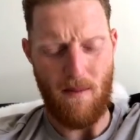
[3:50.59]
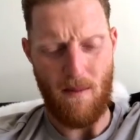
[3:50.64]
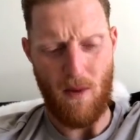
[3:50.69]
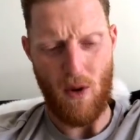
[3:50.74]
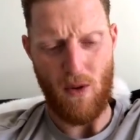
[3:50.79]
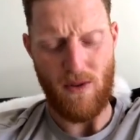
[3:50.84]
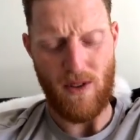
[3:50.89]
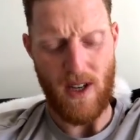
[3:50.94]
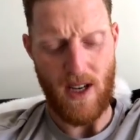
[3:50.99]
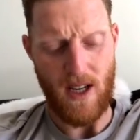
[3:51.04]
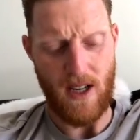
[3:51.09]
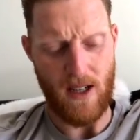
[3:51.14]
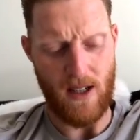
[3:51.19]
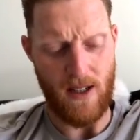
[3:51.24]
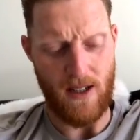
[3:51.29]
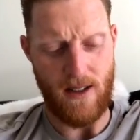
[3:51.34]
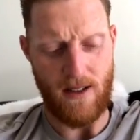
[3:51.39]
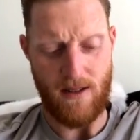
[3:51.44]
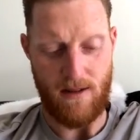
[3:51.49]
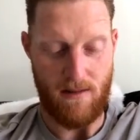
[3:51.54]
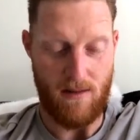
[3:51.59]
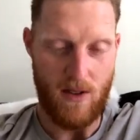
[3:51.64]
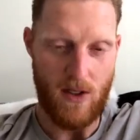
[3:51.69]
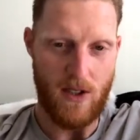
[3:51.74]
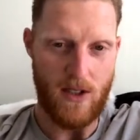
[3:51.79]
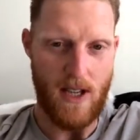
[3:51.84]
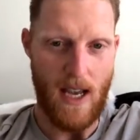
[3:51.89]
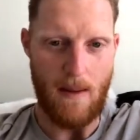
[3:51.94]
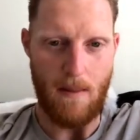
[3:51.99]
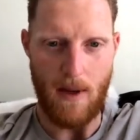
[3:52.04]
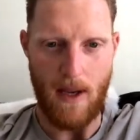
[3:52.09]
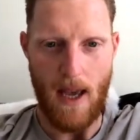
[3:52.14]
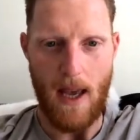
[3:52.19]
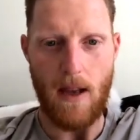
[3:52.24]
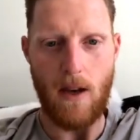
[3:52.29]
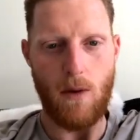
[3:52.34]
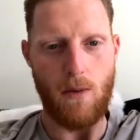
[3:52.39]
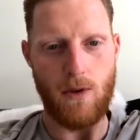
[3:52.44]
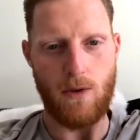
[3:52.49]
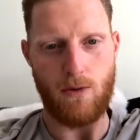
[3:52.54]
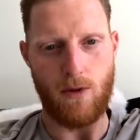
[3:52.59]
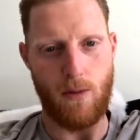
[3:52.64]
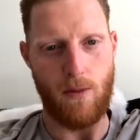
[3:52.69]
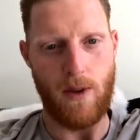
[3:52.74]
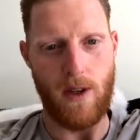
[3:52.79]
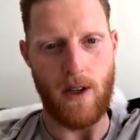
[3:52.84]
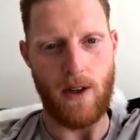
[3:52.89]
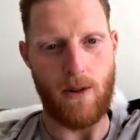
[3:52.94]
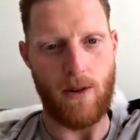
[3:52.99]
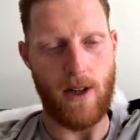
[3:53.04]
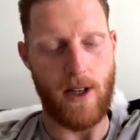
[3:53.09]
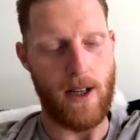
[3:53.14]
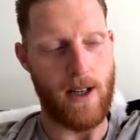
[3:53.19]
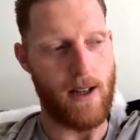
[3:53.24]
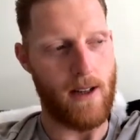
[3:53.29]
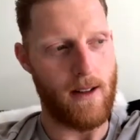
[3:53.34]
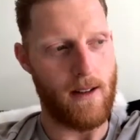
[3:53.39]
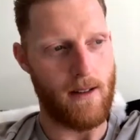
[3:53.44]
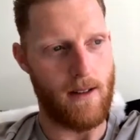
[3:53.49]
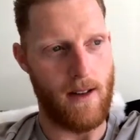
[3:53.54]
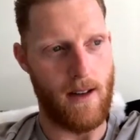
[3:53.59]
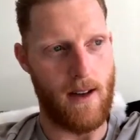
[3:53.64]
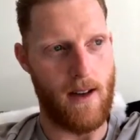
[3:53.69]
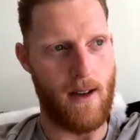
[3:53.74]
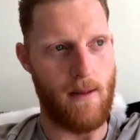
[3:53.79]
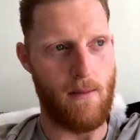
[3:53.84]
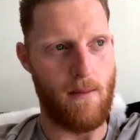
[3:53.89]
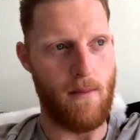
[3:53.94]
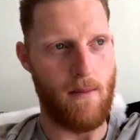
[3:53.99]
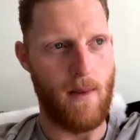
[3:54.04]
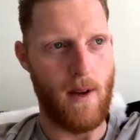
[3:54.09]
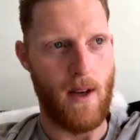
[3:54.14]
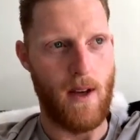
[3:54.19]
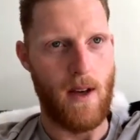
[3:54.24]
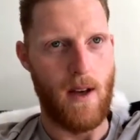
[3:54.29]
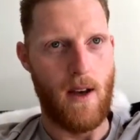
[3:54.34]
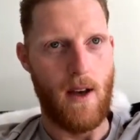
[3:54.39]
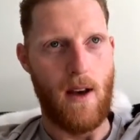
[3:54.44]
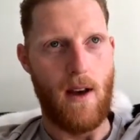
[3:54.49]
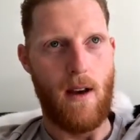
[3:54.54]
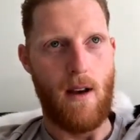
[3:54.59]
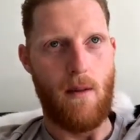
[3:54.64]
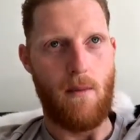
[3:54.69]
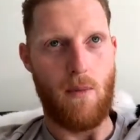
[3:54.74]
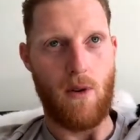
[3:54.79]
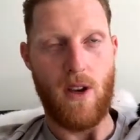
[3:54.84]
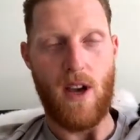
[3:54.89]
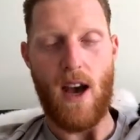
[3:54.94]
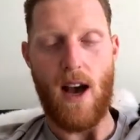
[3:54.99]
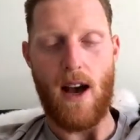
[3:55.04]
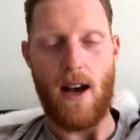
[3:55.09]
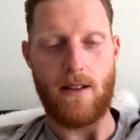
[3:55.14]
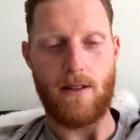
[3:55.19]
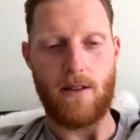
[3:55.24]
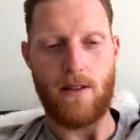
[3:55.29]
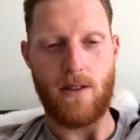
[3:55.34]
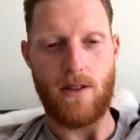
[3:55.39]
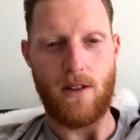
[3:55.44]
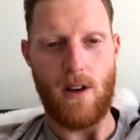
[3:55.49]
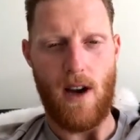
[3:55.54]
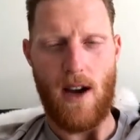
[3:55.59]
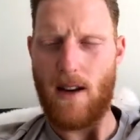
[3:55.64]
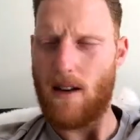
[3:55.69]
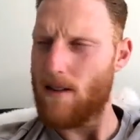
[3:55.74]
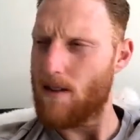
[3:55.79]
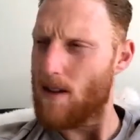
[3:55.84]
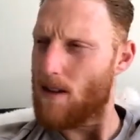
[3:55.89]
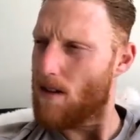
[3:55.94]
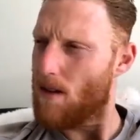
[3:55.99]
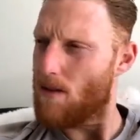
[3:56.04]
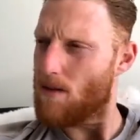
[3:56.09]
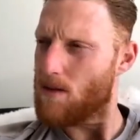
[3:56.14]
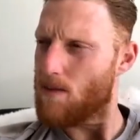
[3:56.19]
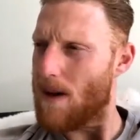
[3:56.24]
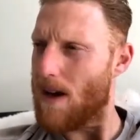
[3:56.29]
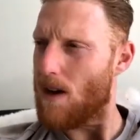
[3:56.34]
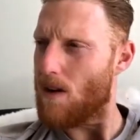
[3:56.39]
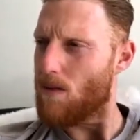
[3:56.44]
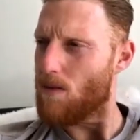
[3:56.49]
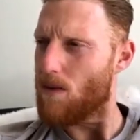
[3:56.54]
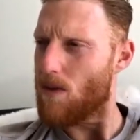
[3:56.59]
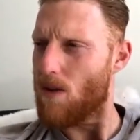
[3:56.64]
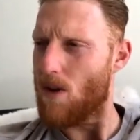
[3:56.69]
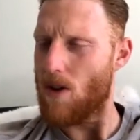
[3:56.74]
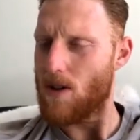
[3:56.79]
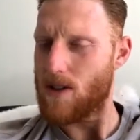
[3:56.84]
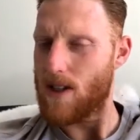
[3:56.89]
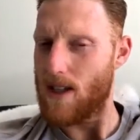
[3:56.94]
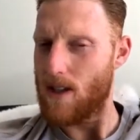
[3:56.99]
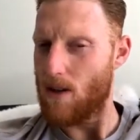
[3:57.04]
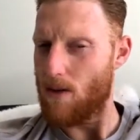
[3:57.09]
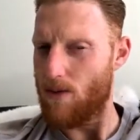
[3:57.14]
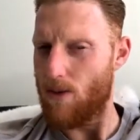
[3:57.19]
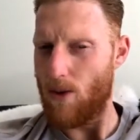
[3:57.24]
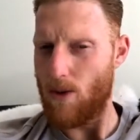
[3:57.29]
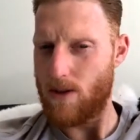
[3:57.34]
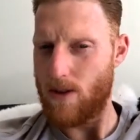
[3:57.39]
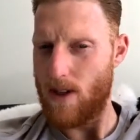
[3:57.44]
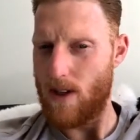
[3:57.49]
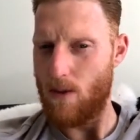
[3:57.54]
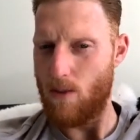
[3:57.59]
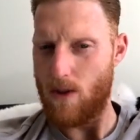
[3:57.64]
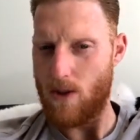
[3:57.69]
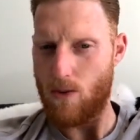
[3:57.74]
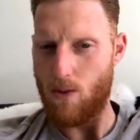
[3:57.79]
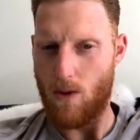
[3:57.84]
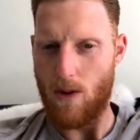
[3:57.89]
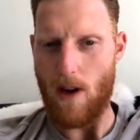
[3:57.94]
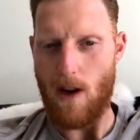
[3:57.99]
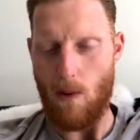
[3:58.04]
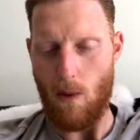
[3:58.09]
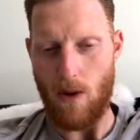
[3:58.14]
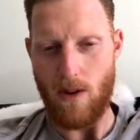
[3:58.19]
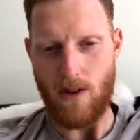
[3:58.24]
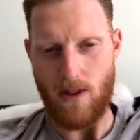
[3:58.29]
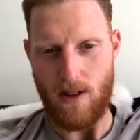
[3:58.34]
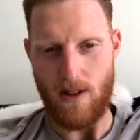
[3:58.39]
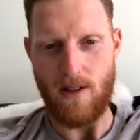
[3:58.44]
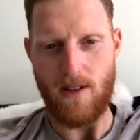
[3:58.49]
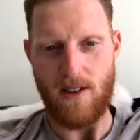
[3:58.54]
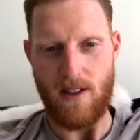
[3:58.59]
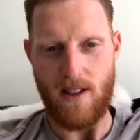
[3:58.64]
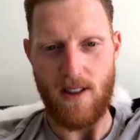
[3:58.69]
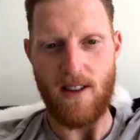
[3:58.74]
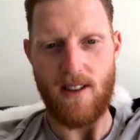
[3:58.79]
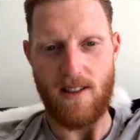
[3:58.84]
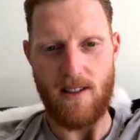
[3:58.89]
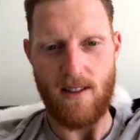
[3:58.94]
Moved to England, same again, it was rugby and cricket. But yeah, I had to decide, I think I was about 13 or 14, which one I wanted to